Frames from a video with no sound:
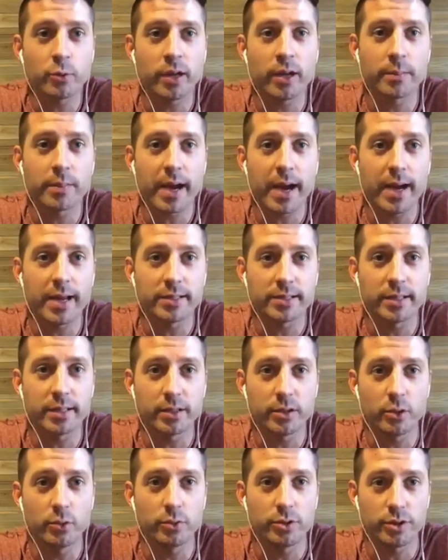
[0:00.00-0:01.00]
what I'm
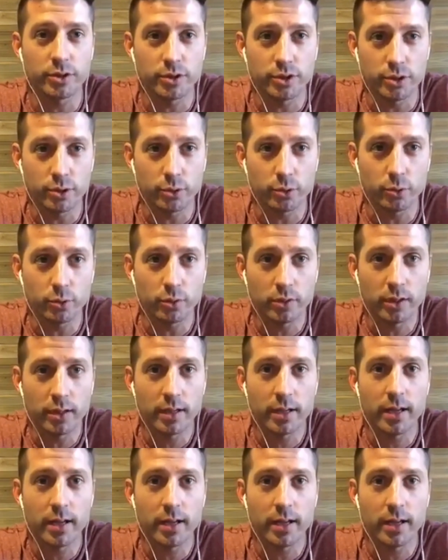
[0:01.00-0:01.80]
asking you to do.